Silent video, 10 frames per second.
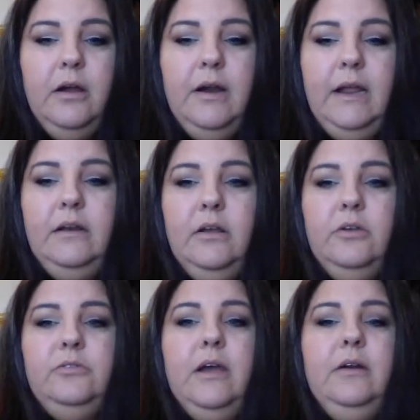All right.
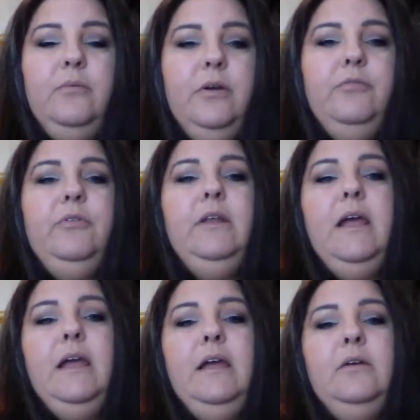So I had a wonderful
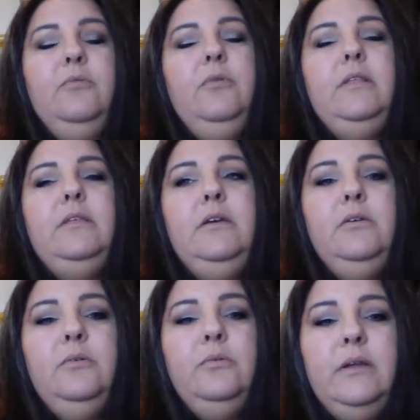day with
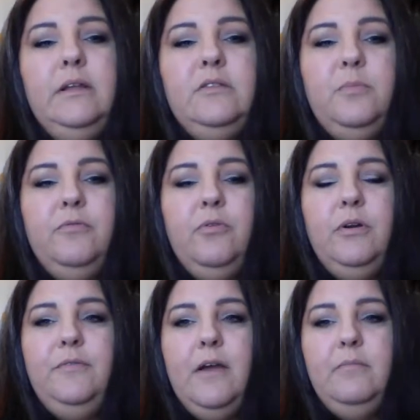you. It's been
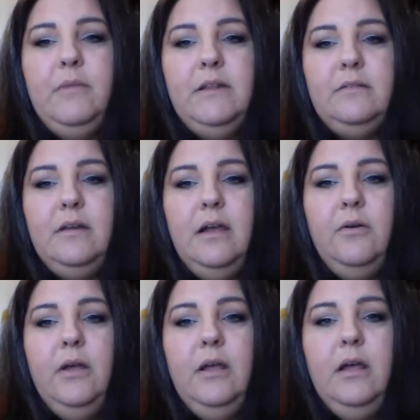45 minutes
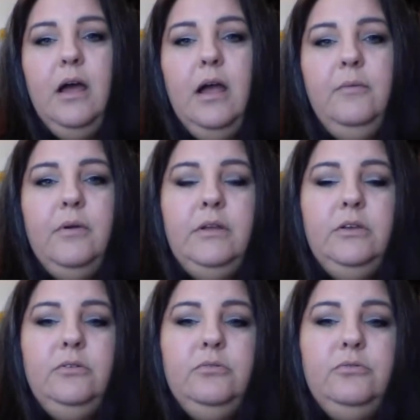now. I want
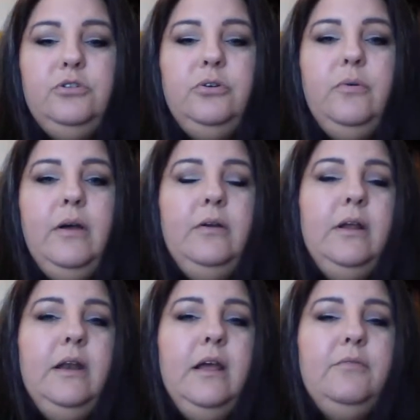you to go
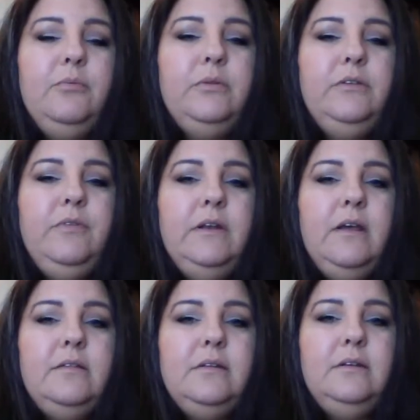out and have a really
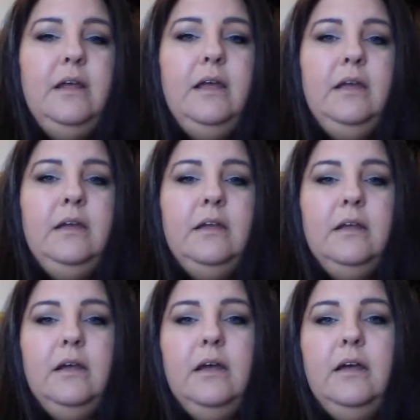fantastic day.
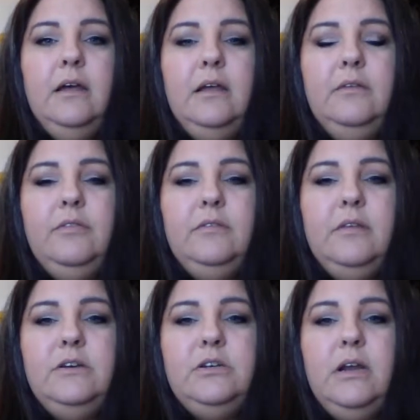If the
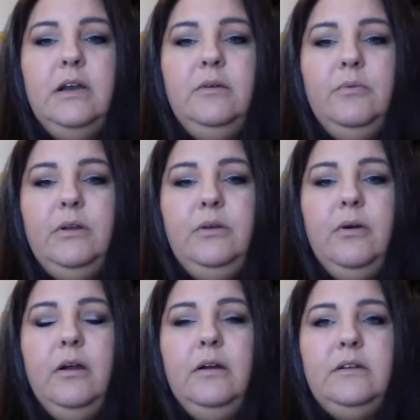sun is shining where you
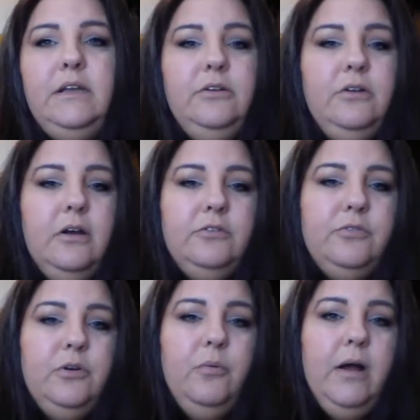are, take your dogs
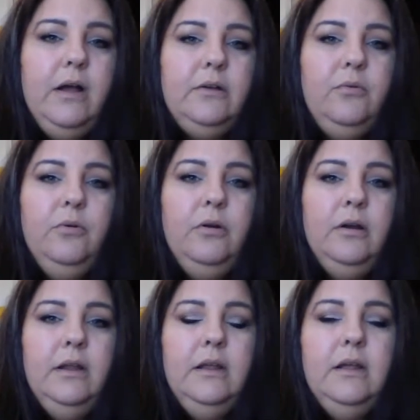for a walk
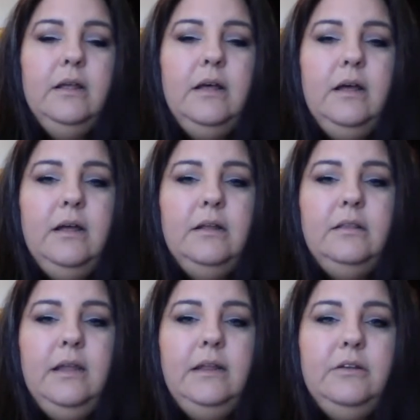or
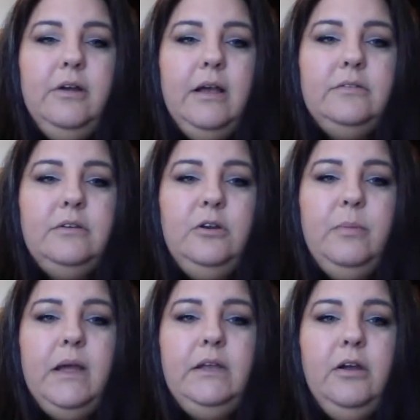lay in the grass in your
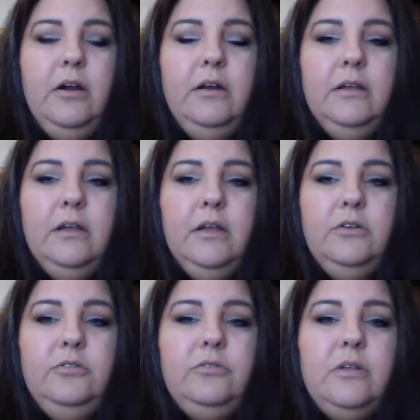backyard.
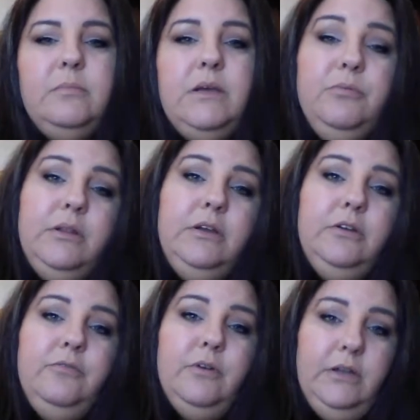Do something really
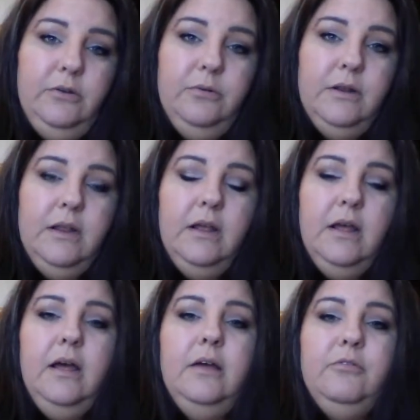good for you.
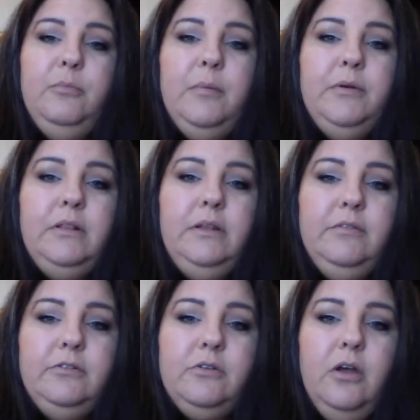Remember to
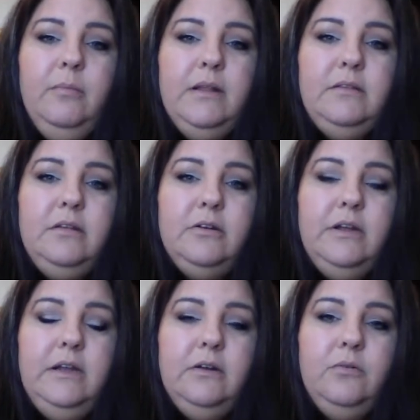leave those comments either
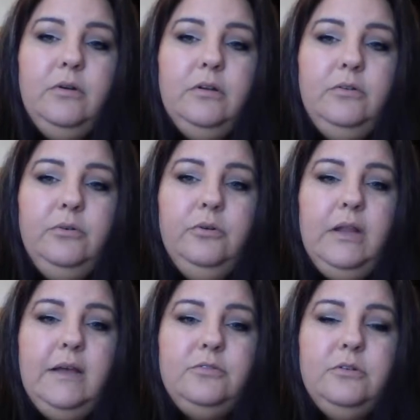here or in Google
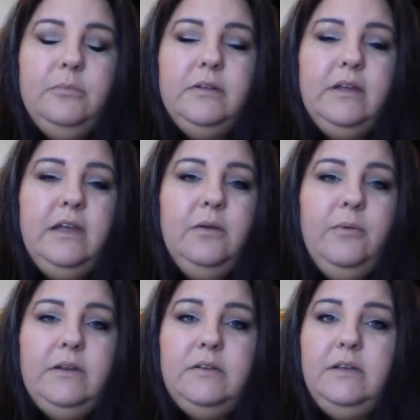Classroom, because I can't
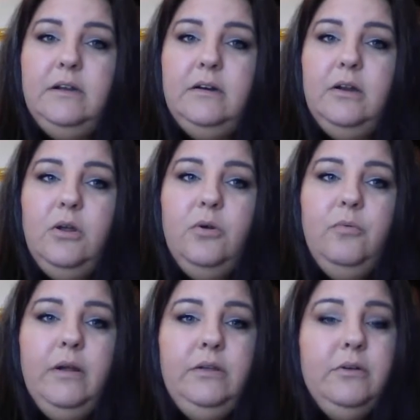wait to hear
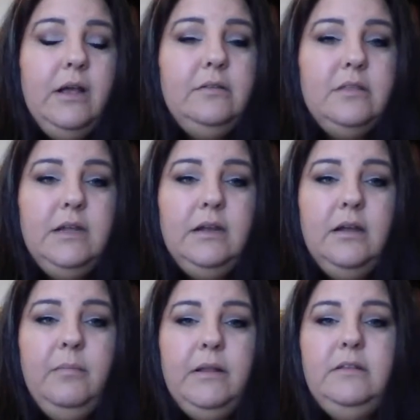what you guys
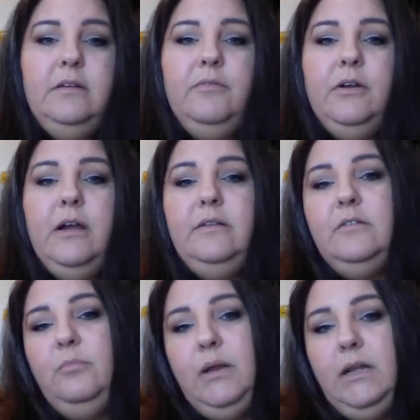think about the different
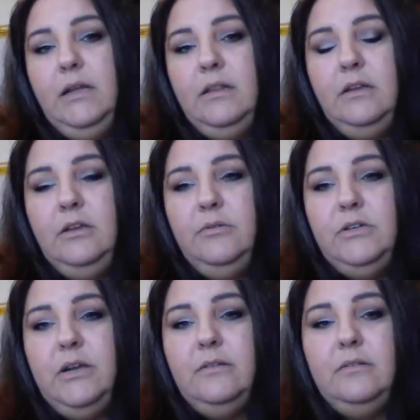kinds of media that you
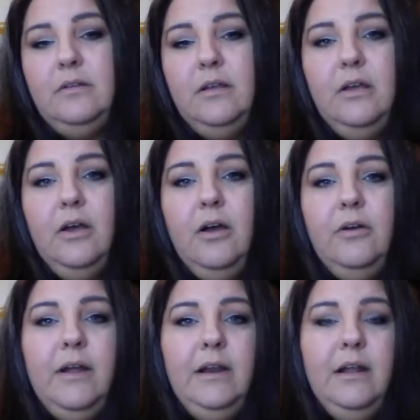ingest.
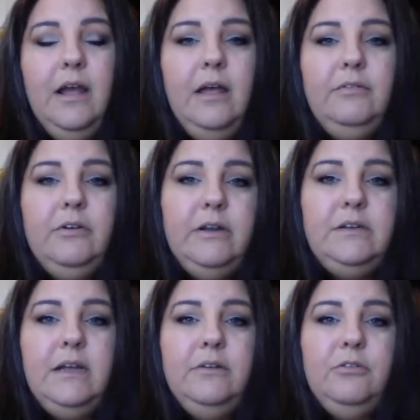All right. Have a
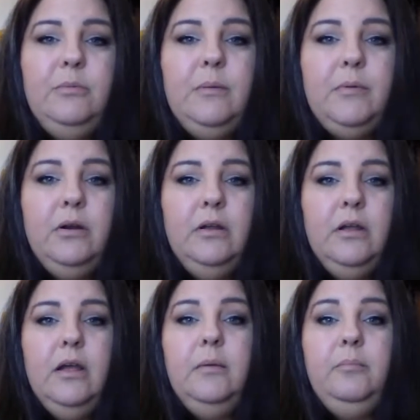great day. And remember,
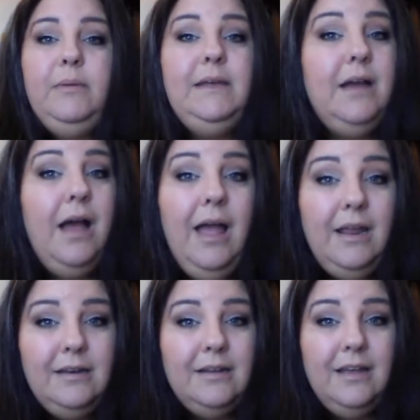be
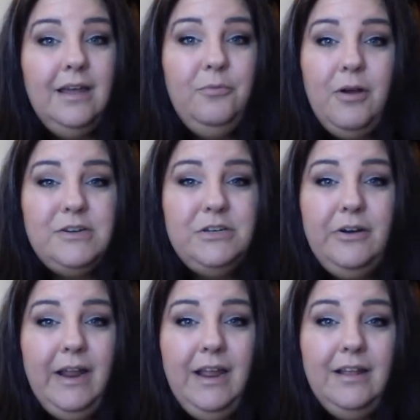kind and wash
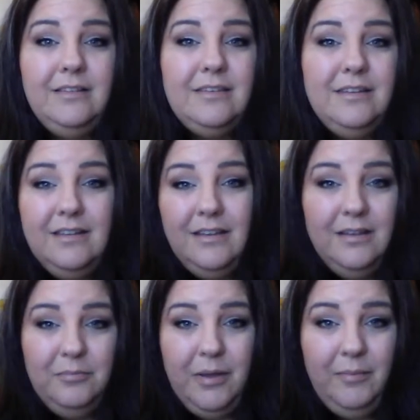your hands.
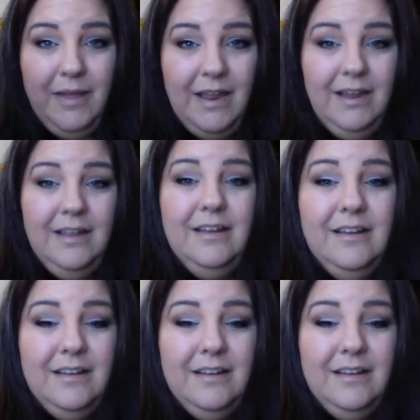Bye-bye.